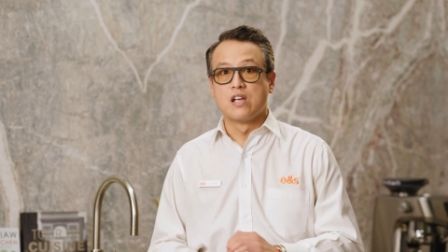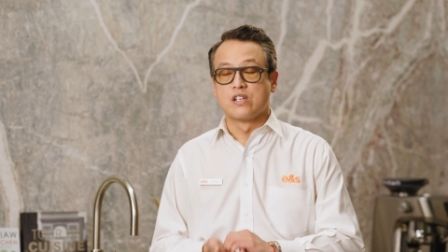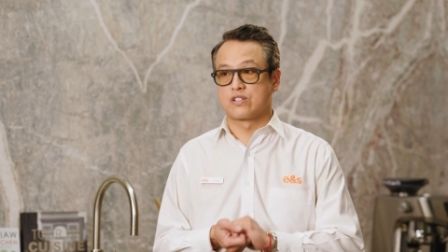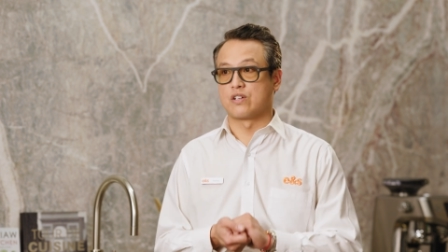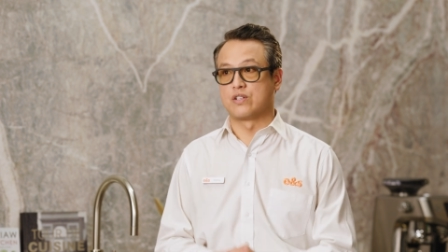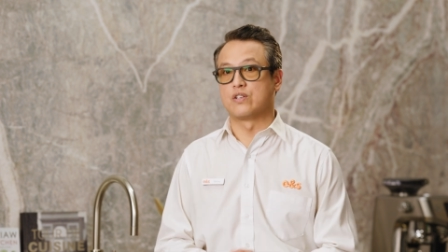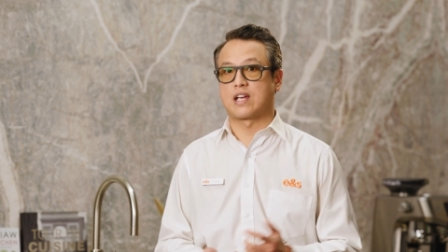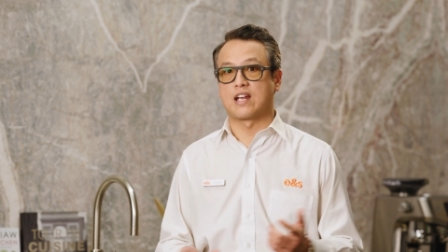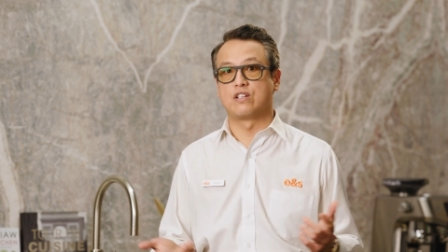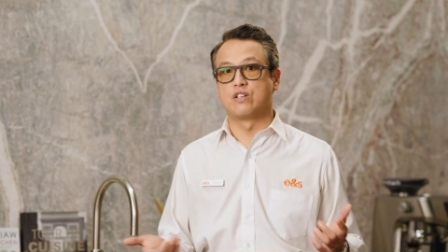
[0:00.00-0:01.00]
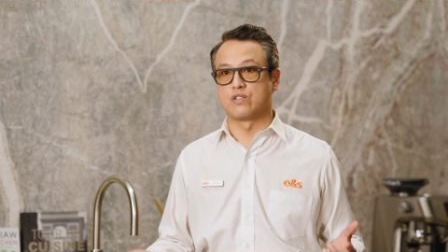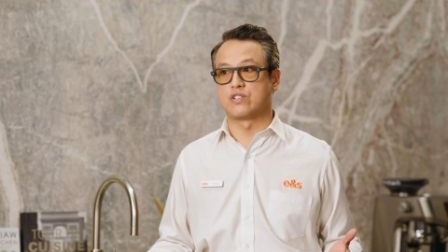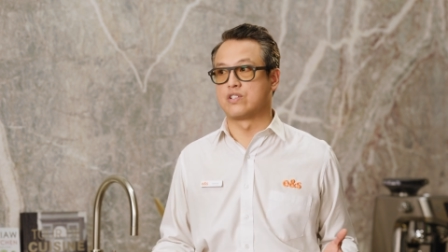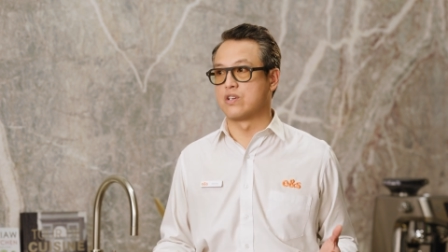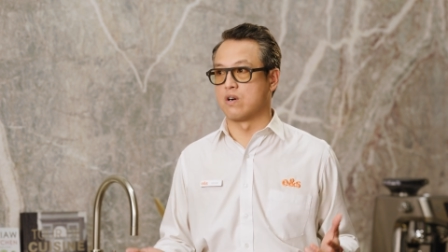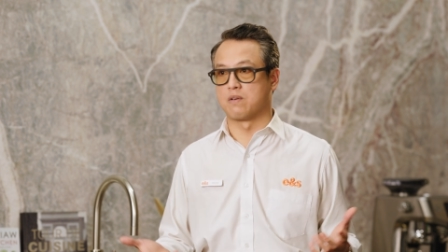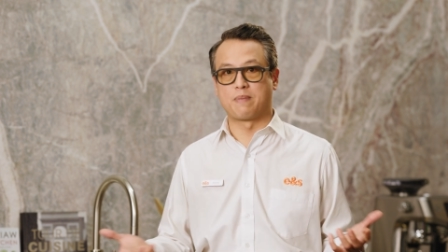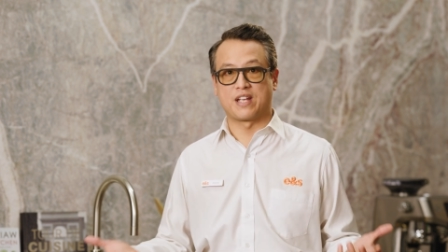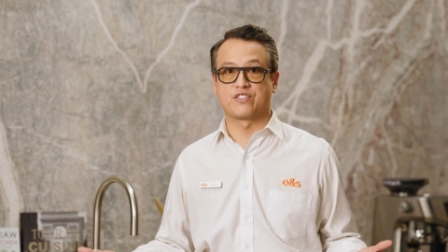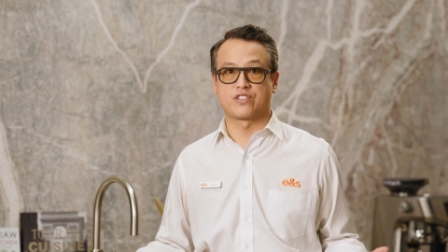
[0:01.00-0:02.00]
so you can use your
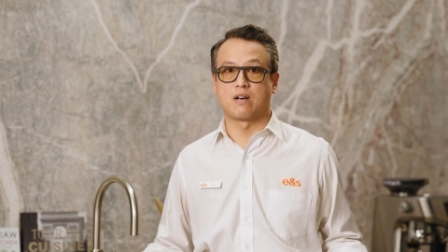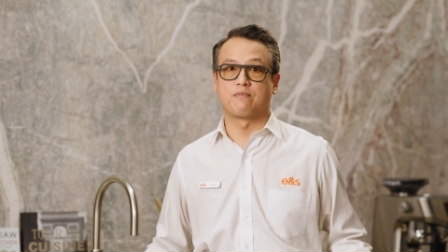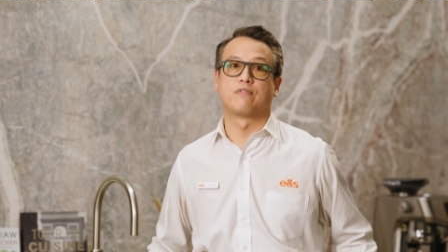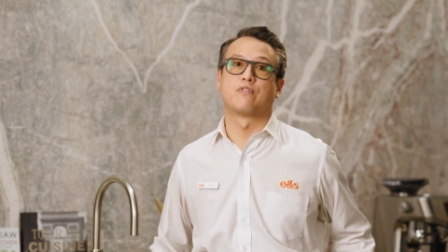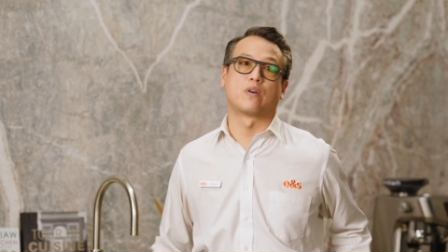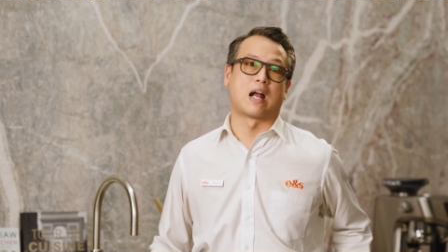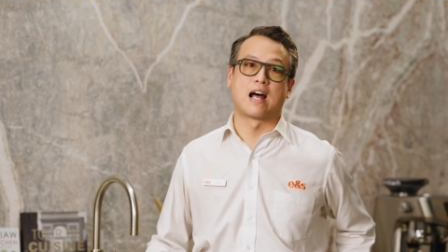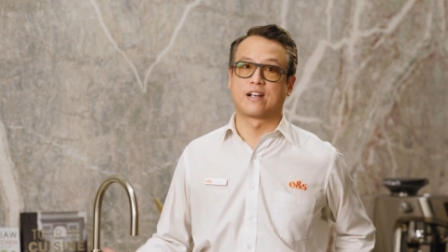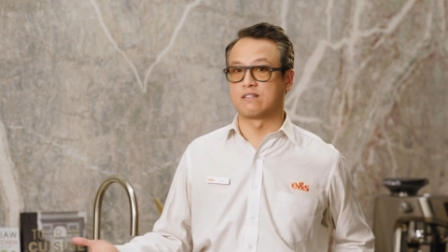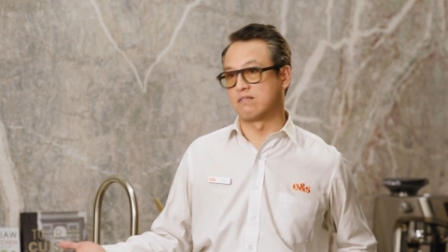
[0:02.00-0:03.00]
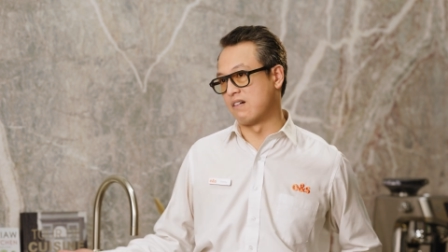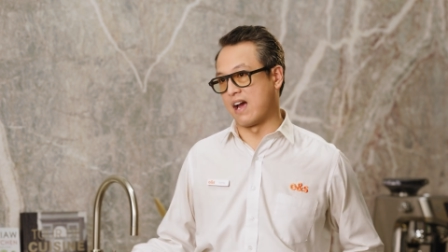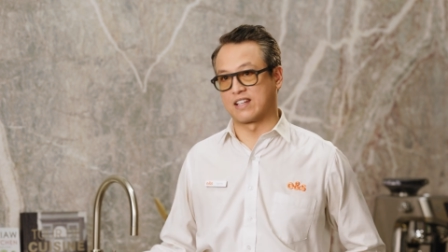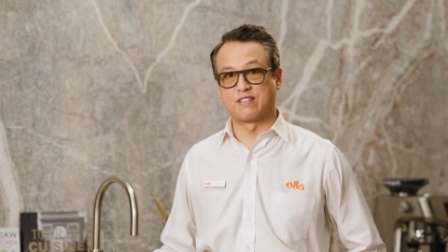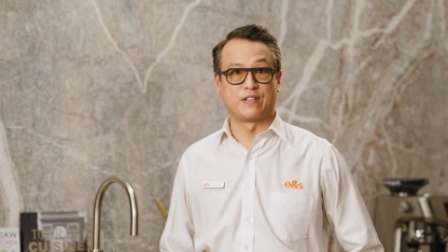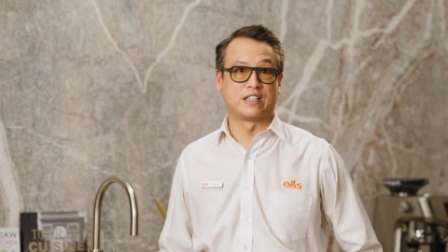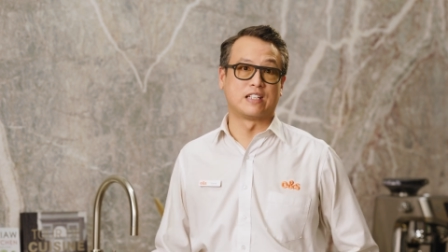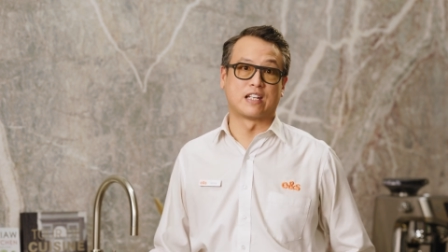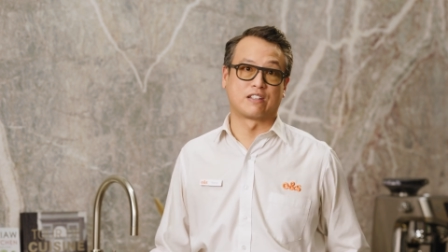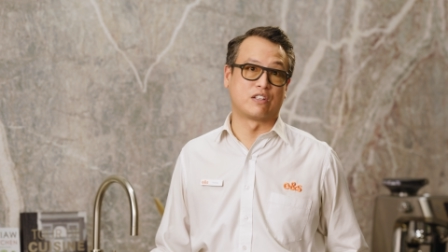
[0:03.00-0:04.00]
bench top for other activity
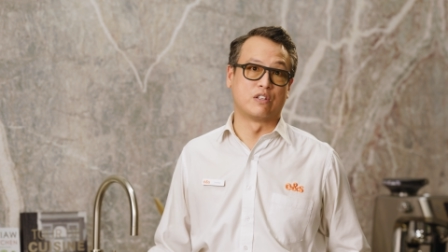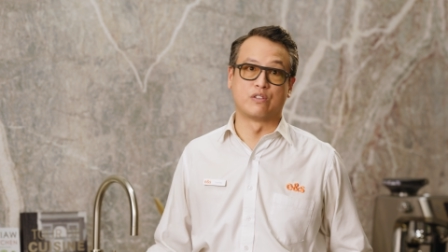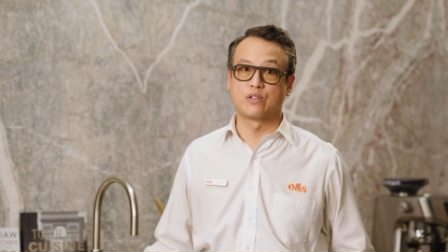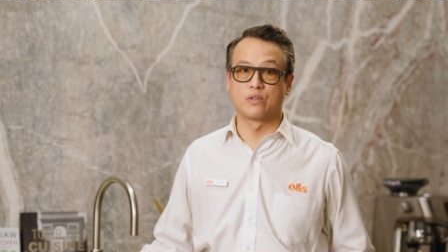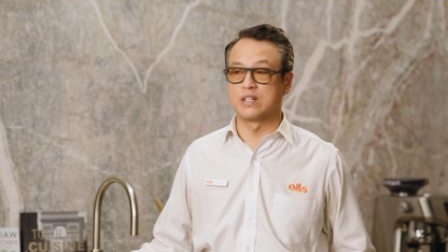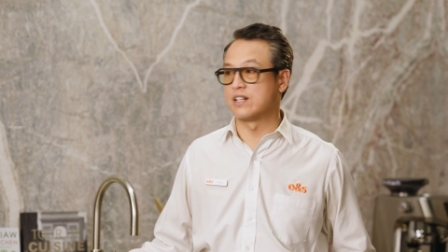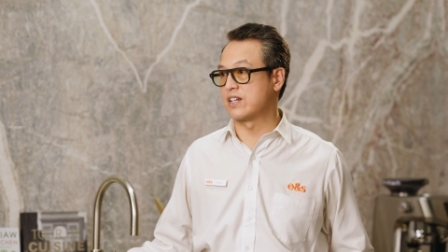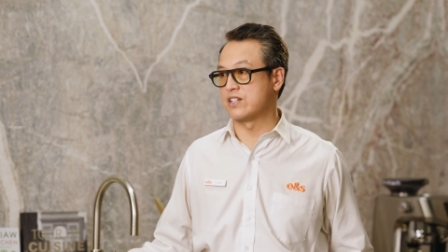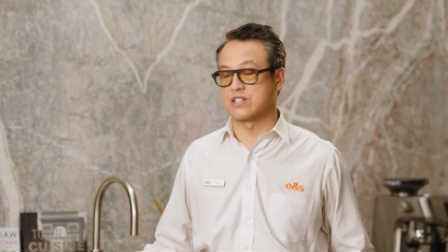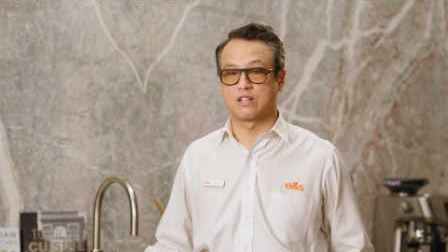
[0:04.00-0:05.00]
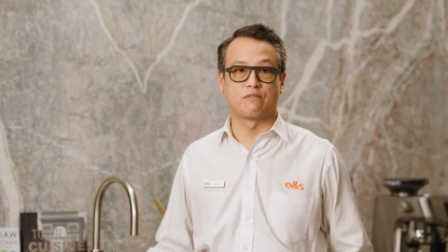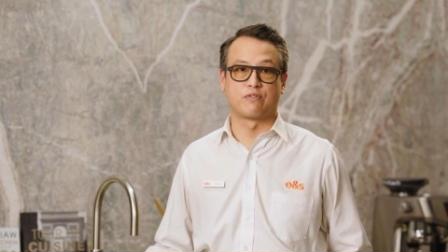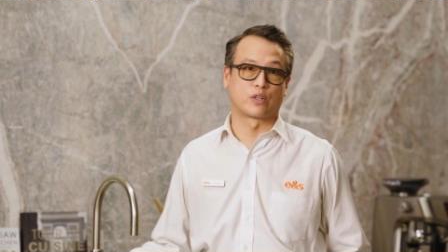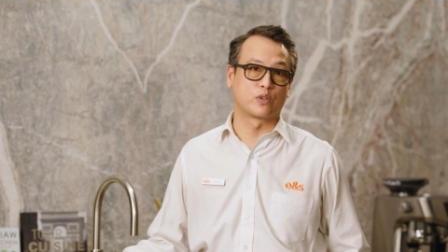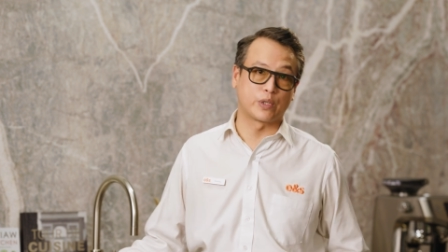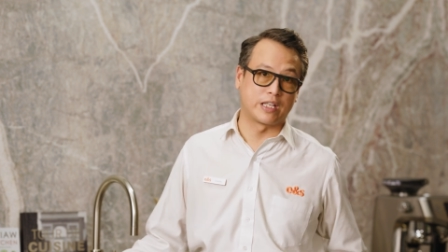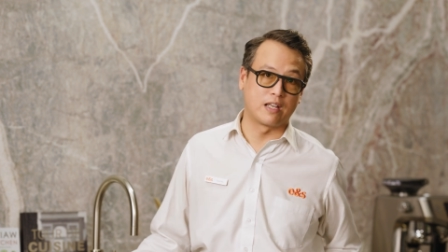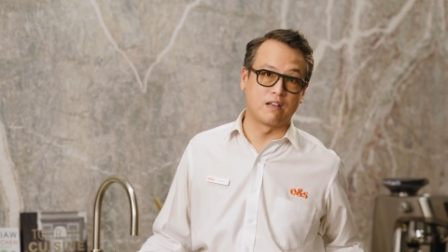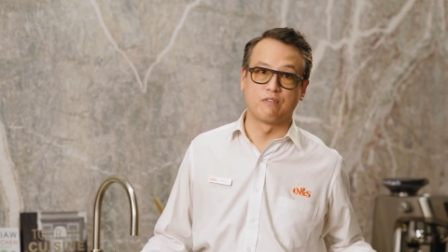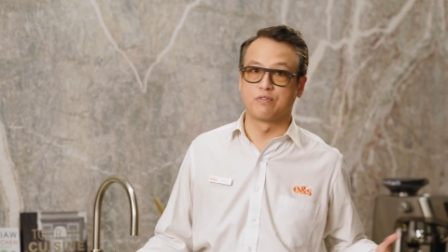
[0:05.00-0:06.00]
that you do in the kitchen, for
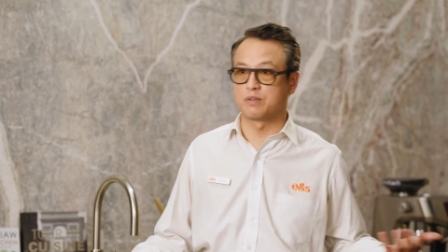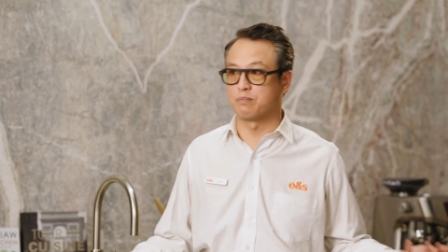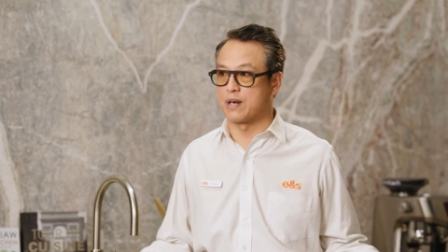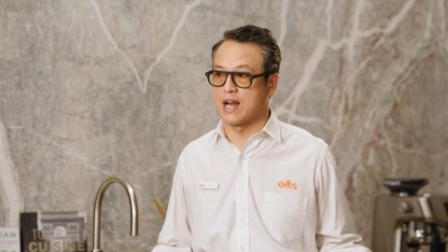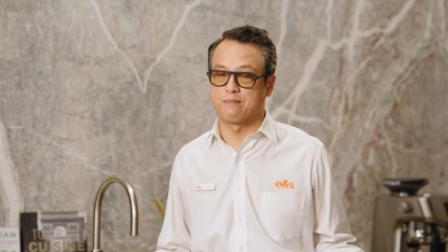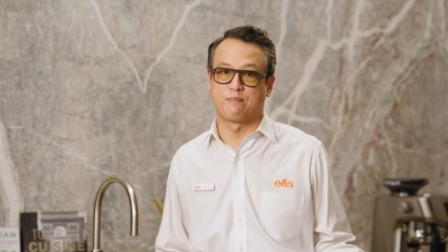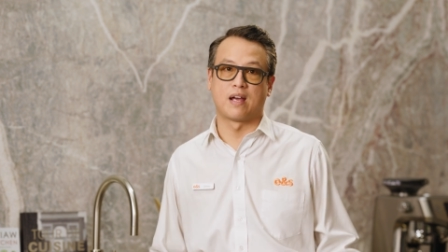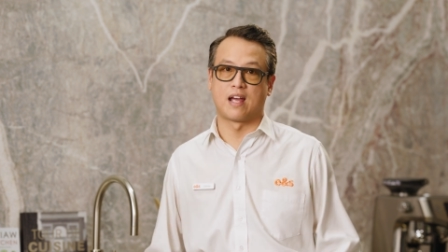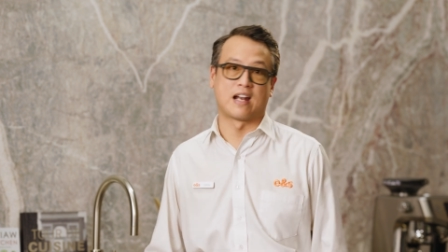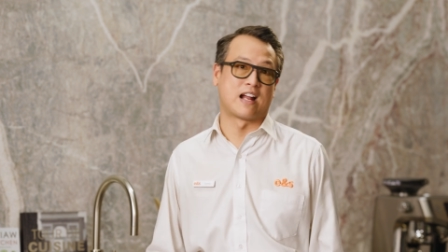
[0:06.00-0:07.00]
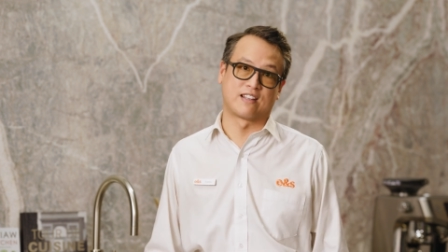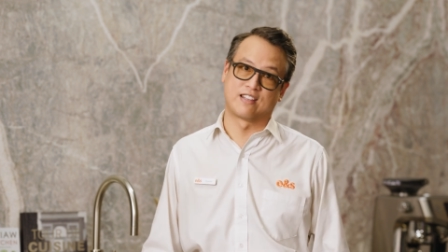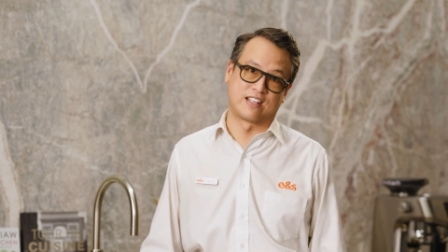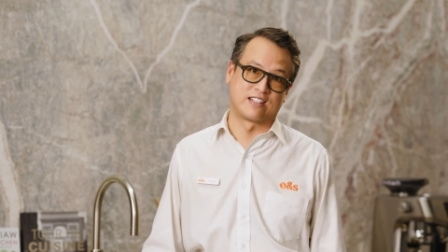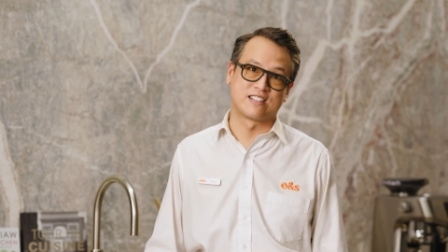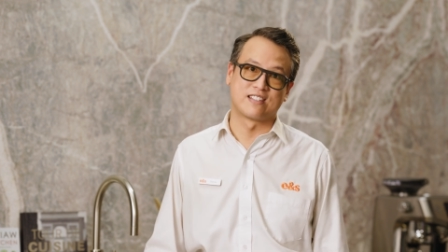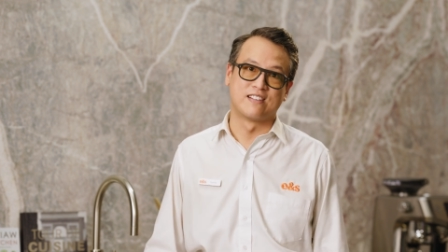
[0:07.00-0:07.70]
cooking, food prep, and other things.